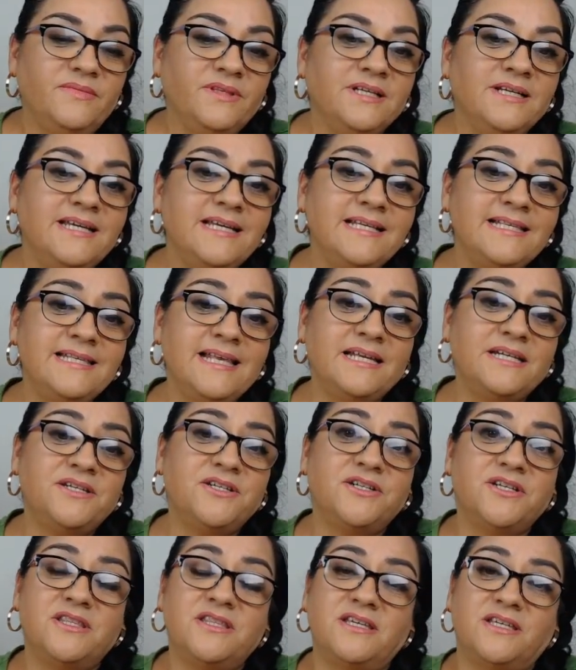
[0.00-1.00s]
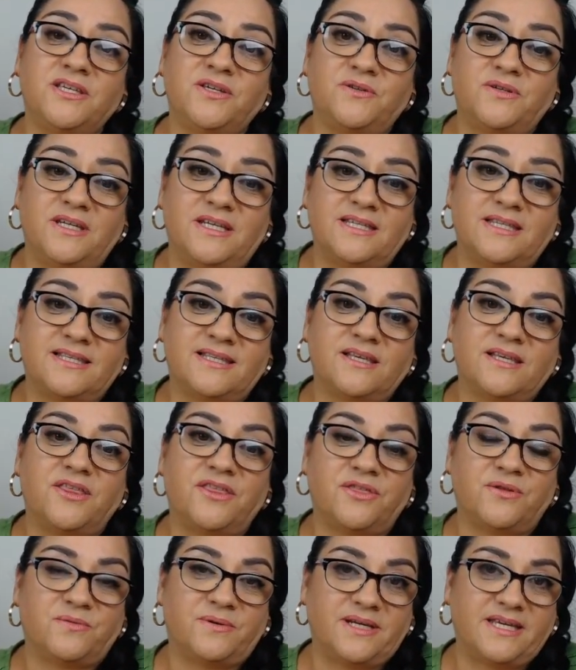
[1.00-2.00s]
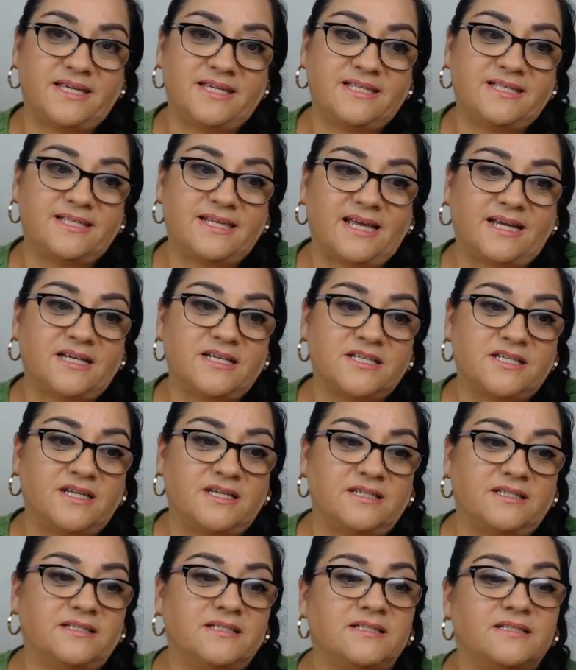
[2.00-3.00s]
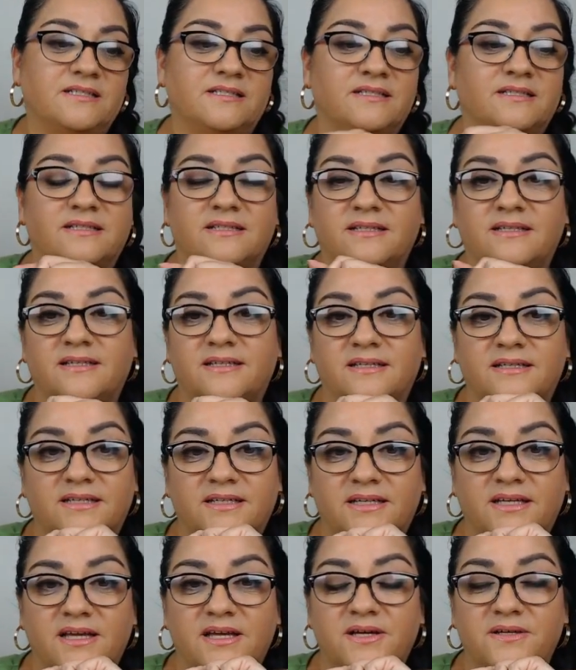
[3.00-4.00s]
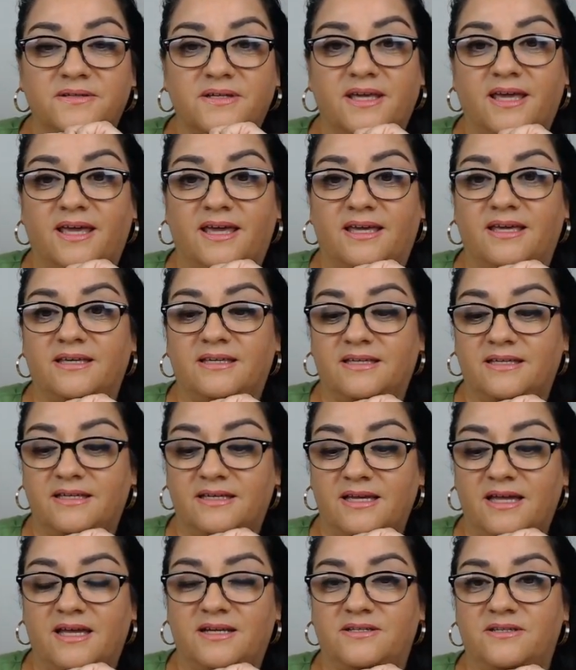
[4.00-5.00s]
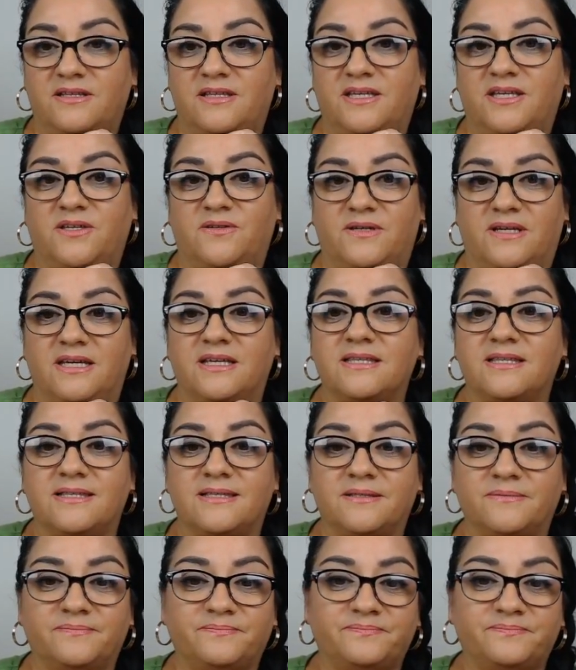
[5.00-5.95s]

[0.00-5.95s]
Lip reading: It's under the Units 3 section. Okay, under the units.